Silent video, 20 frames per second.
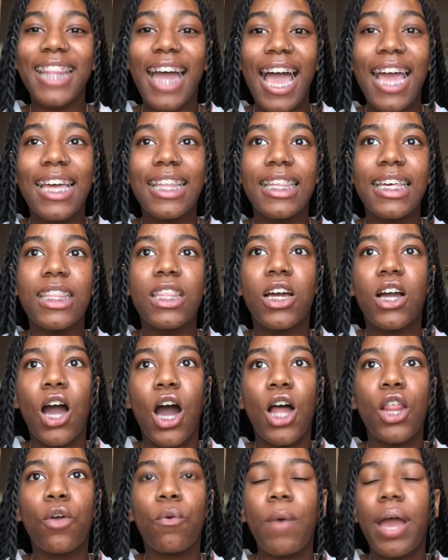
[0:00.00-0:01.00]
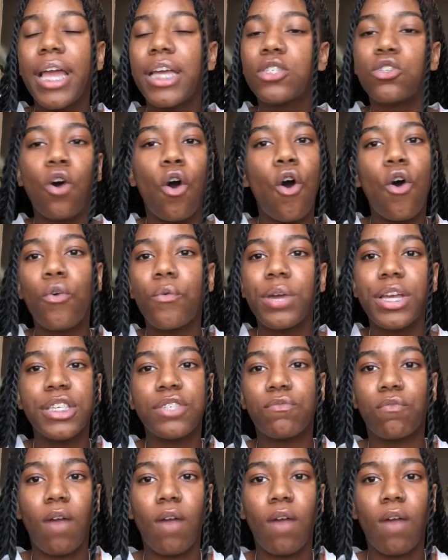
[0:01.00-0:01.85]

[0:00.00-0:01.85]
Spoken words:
likely the colorway is always